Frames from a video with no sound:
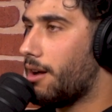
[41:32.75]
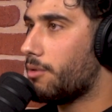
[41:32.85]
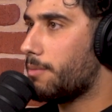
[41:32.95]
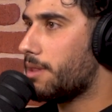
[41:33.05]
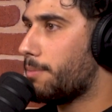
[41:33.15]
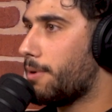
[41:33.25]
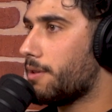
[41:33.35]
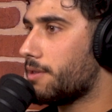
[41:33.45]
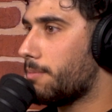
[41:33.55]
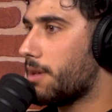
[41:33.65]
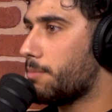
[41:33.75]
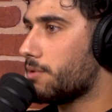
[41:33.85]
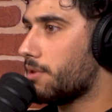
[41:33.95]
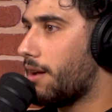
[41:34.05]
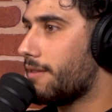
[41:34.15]
I want to be the person in
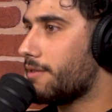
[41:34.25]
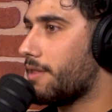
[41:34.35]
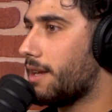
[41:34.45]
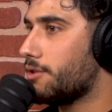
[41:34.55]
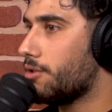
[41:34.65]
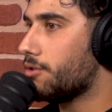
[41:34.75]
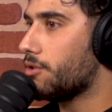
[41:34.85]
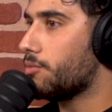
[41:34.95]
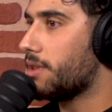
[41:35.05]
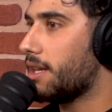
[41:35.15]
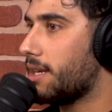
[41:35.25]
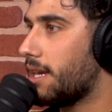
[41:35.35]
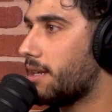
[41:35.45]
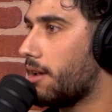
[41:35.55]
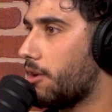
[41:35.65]
people's lives that they turn to when they
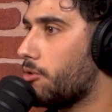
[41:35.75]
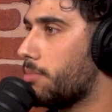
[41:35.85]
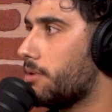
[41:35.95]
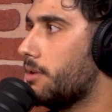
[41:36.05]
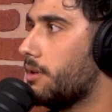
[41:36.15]
need help.